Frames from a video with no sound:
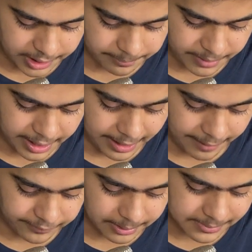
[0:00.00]
alumni
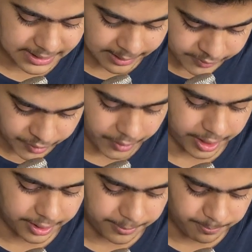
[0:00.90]
have themselves
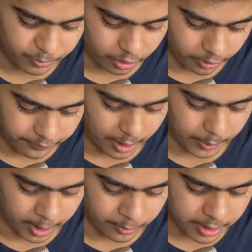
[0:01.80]
created or
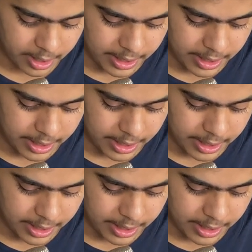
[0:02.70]
found out,